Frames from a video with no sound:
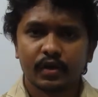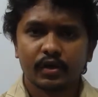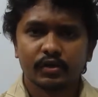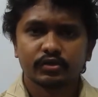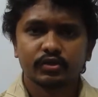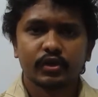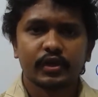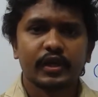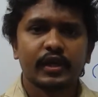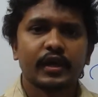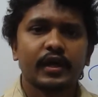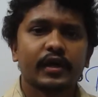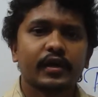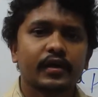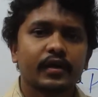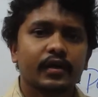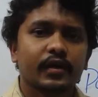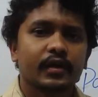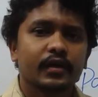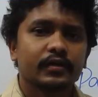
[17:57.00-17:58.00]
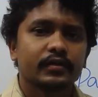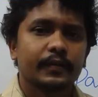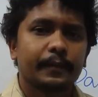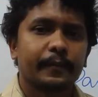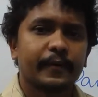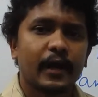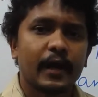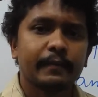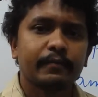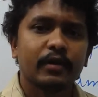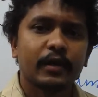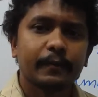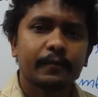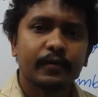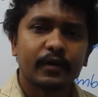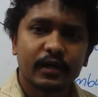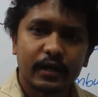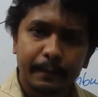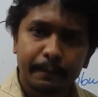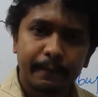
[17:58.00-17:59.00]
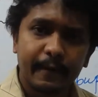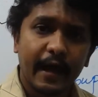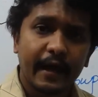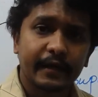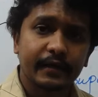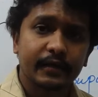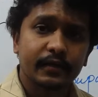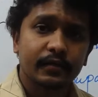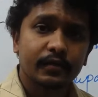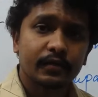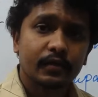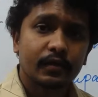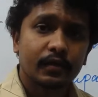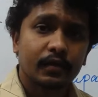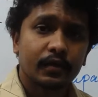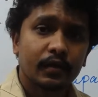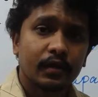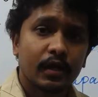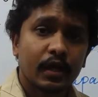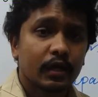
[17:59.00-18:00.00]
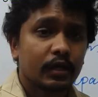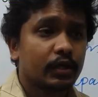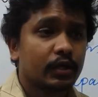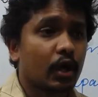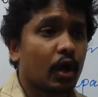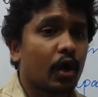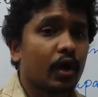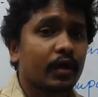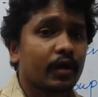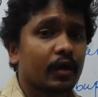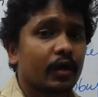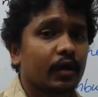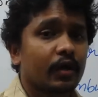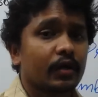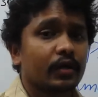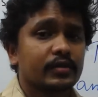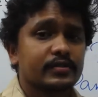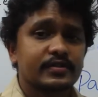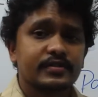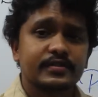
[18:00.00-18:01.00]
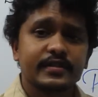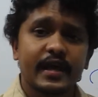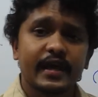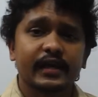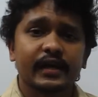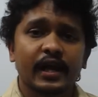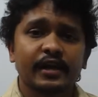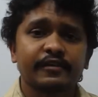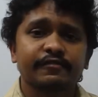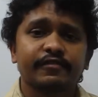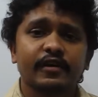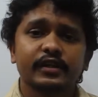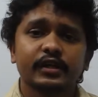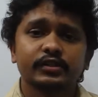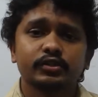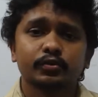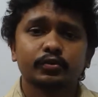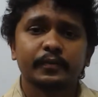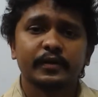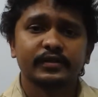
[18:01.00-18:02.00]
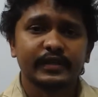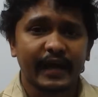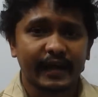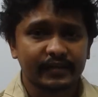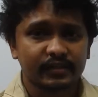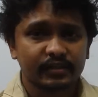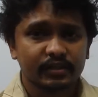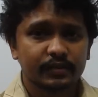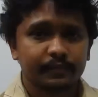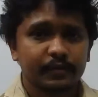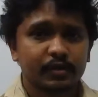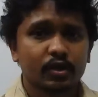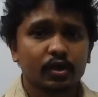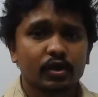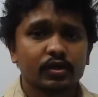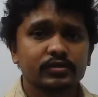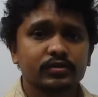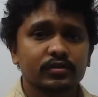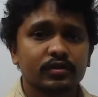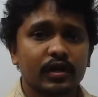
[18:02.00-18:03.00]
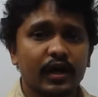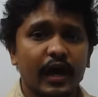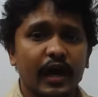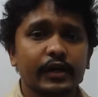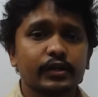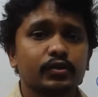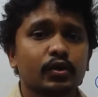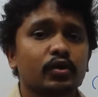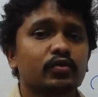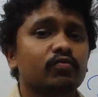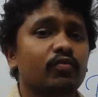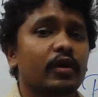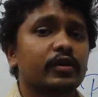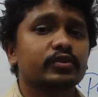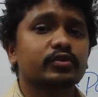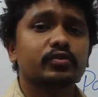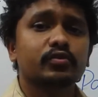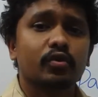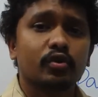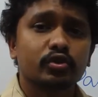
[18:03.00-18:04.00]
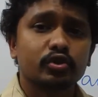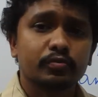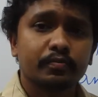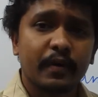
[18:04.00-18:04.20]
So here the Prem replied, don't say, grandfather, to me that, because I don't want to go to